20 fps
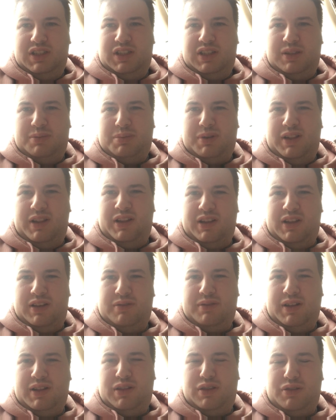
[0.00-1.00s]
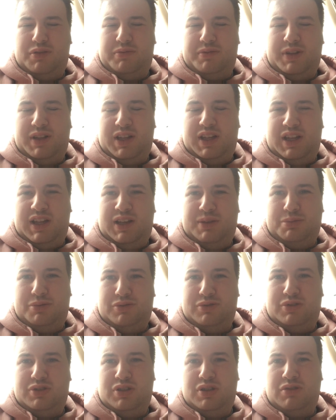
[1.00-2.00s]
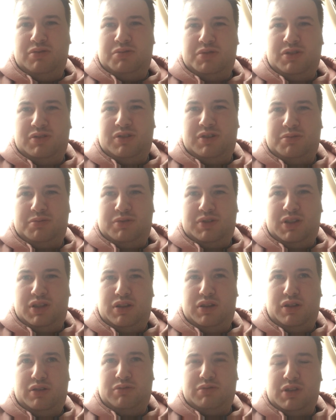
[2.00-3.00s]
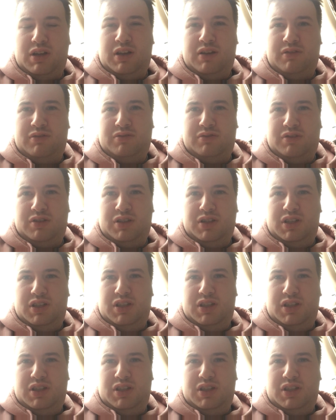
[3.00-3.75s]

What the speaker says: And apparently I read somewhere that Apple do deliberately slow down.